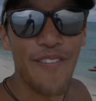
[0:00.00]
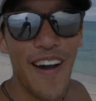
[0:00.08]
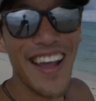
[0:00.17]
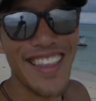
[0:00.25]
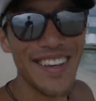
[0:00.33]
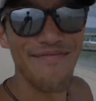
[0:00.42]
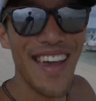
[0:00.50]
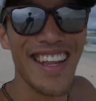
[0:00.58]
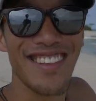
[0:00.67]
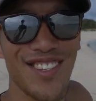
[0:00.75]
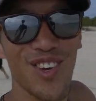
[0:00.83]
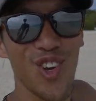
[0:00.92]
Finally
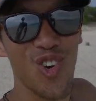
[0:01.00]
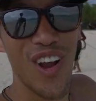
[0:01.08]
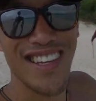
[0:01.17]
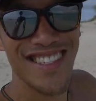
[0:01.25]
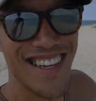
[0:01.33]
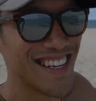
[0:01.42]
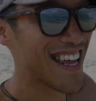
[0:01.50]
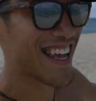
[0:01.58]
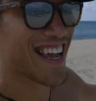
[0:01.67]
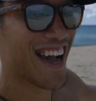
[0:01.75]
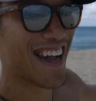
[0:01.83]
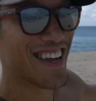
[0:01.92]
made it to Cresta De
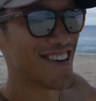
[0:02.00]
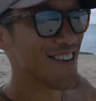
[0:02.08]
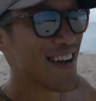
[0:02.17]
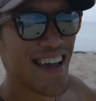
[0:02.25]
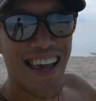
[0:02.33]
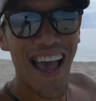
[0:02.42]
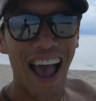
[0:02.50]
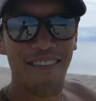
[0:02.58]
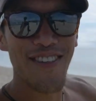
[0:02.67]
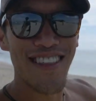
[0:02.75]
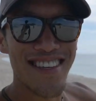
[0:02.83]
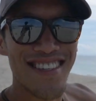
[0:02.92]
Gallo
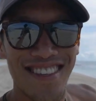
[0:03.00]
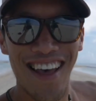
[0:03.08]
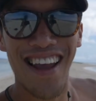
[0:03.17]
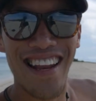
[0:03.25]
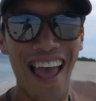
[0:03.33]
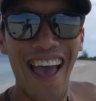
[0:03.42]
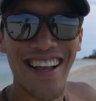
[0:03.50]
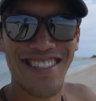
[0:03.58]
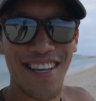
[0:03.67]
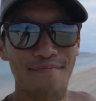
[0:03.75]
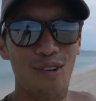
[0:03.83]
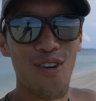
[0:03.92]
after the slight
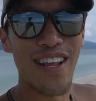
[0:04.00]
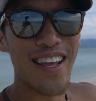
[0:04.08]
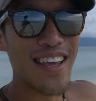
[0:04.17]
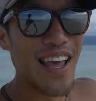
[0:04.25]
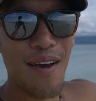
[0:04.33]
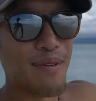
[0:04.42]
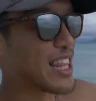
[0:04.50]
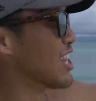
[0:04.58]
hectic morning, but